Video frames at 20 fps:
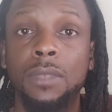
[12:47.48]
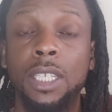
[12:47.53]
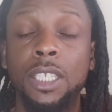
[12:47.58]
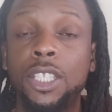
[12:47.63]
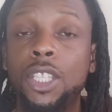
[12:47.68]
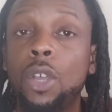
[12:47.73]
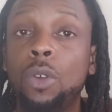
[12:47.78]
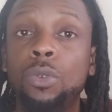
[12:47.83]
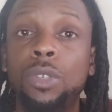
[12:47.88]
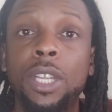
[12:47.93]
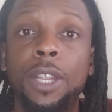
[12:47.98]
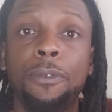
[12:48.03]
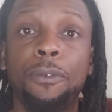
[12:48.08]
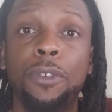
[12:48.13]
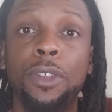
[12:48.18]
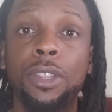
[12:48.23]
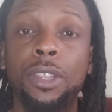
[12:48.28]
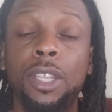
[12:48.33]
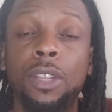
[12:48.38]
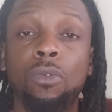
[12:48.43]
It's no
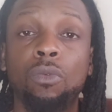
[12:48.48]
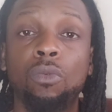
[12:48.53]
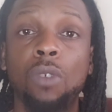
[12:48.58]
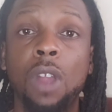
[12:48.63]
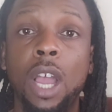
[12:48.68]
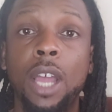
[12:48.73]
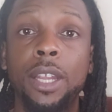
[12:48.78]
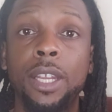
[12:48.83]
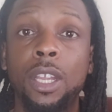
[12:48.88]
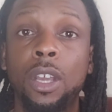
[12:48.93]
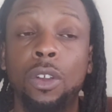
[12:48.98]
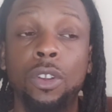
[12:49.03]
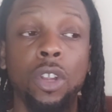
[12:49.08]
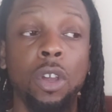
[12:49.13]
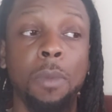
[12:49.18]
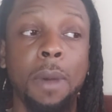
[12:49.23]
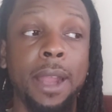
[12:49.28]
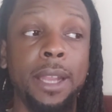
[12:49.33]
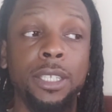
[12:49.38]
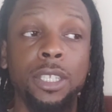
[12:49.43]
different than Rondo.
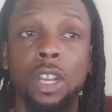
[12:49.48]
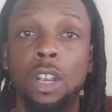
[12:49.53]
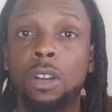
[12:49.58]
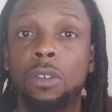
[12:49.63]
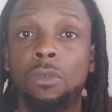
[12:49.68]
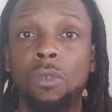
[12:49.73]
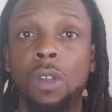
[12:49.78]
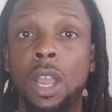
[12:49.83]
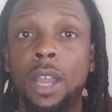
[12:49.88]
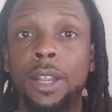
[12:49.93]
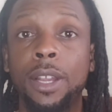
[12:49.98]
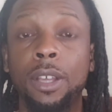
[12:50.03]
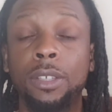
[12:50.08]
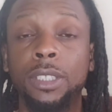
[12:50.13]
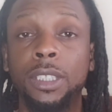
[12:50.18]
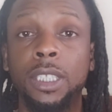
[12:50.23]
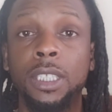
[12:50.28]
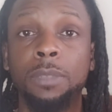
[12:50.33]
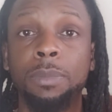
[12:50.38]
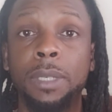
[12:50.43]
Nobody's heard of Rondo
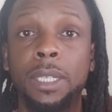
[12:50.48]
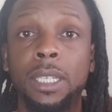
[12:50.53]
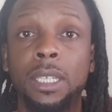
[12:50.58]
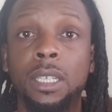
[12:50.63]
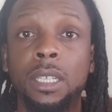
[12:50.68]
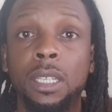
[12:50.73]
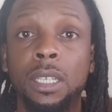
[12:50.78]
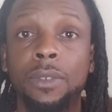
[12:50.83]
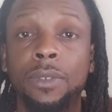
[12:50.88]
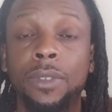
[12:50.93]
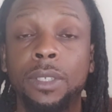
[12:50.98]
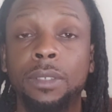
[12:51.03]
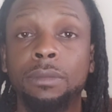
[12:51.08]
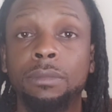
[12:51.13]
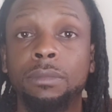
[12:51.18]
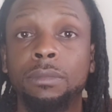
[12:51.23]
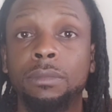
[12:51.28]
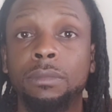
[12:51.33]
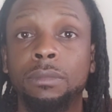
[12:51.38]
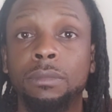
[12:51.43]
since he's been to Cleveland.
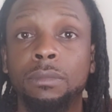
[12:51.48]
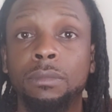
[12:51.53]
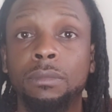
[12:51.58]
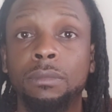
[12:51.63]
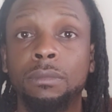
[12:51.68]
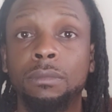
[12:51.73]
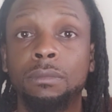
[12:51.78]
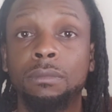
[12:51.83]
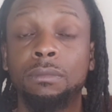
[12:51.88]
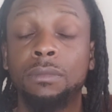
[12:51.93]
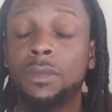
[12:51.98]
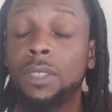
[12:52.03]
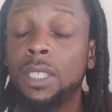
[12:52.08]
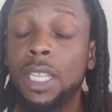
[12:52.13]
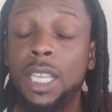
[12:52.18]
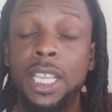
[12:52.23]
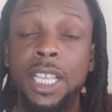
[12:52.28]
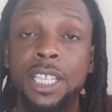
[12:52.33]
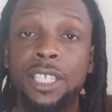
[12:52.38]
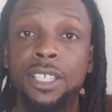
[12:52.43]

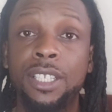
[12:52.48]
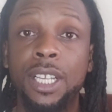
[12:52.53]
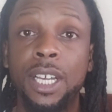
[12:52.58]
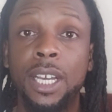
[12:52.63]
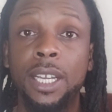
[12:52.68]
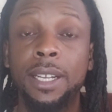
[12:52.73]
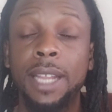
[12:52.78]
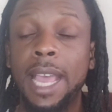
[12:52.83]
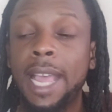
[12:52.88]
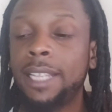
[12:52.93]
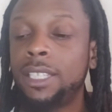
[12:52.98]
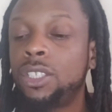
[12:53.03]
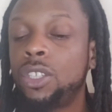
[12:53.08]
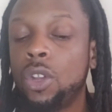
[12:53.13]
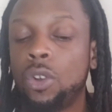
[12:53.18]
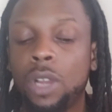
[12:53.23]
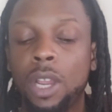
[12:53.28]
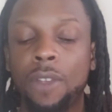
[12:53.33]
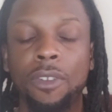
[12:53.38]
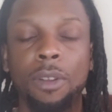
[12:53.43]
He's done. I
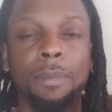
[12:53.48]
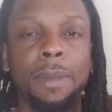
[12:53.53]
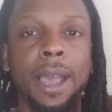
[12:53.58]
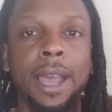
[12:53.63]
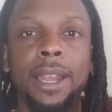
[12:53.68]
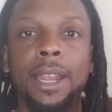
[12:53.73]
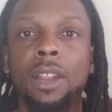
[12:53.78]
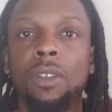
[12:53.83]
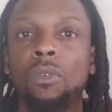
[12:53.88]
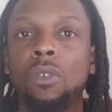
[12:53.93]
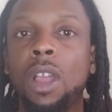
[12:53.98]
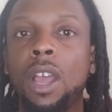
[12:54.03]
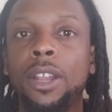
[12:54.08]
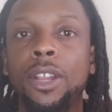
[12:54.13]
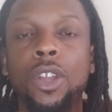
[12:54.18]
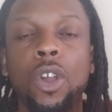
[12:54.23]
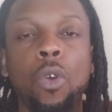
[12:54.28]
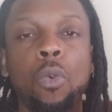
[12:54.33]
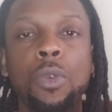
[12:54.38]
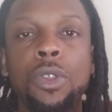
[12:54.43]
told everybody that
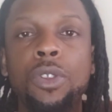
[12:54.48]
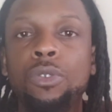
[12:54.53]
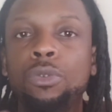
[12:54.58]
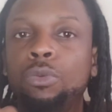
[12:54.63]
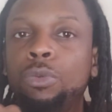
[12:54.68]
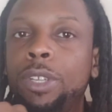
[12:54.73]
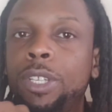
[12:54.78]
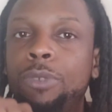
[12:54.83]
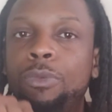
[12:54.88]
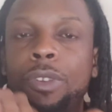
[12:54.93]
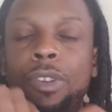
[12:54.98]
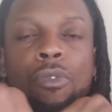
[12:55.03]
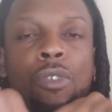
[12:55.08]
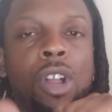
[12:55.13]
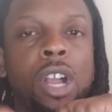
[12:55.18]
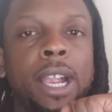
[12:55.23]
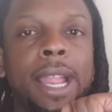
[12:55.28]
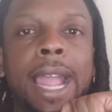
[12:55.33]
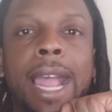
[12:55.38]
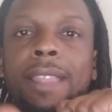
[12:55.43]
Rondo, we
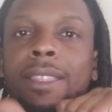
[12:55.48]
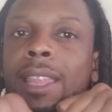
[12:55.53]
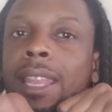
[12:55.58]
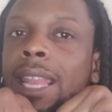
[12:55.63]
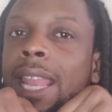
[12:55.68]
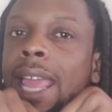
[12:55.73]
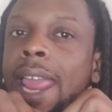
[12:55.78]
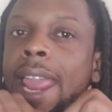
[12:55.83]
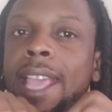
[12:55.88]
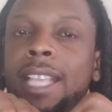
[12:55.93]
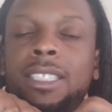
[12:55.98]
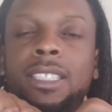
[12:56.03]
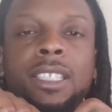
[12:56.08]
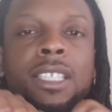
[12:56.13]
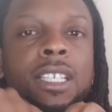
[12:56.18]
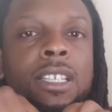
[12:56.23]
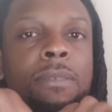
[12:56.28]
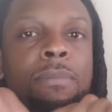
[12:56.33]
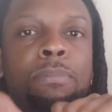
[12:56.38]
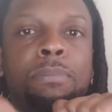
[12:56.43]
wrung out the last
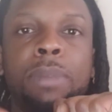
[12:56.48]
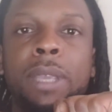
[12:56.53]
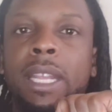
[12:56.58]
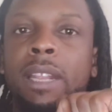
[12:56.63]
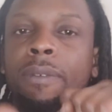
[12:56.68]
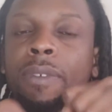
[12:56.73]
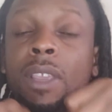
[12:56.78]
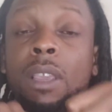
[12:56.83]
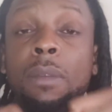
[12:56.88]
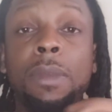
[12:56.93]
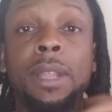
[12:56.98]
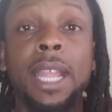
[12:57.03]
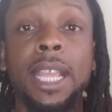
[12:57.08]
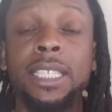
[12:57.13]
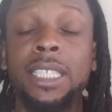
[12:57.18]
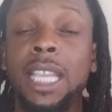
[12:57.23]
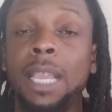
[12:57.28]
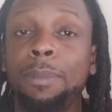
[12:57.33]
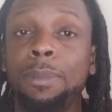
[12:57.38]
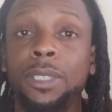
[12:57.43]
good bit of him in
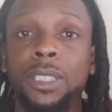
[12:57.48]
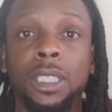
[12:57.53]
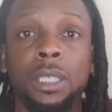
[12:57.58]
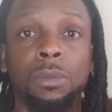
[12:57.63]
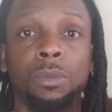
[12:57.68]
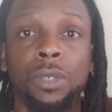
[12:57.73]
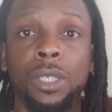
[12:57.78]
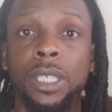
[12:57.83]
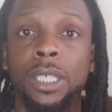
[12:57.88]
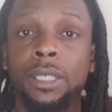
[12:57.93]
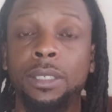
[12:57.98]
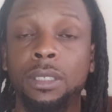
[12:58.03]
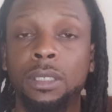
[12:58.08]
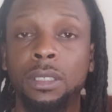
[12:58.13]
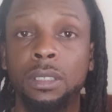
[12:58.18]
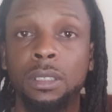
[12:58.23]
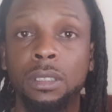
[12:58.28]
that championship run.